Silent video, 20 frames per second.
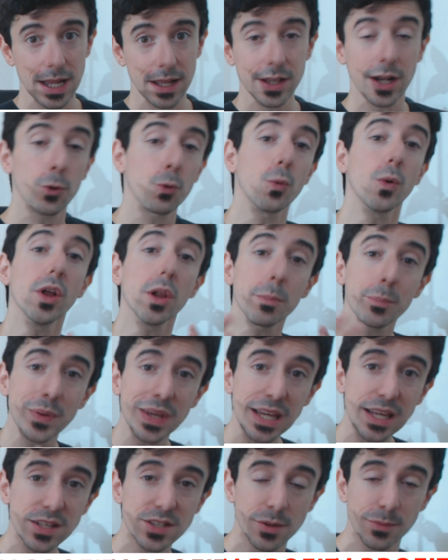And there will
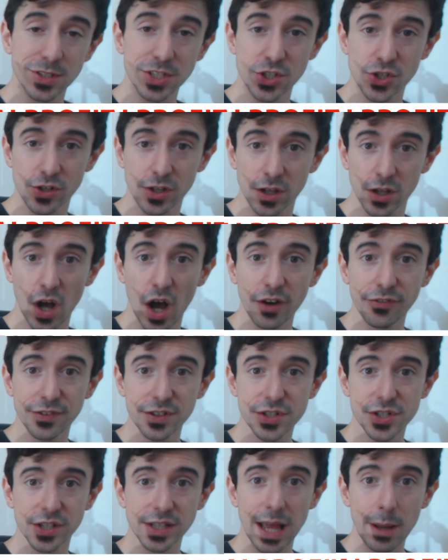be some additional
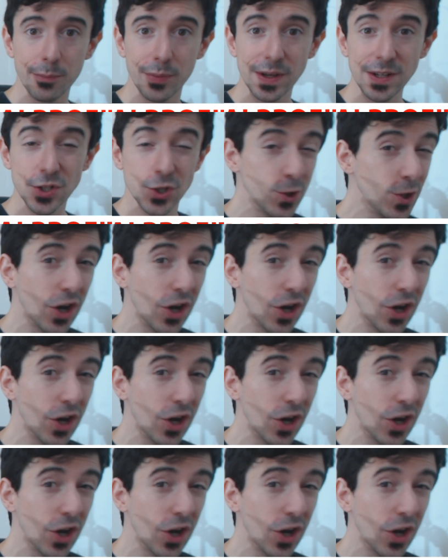offers on that page.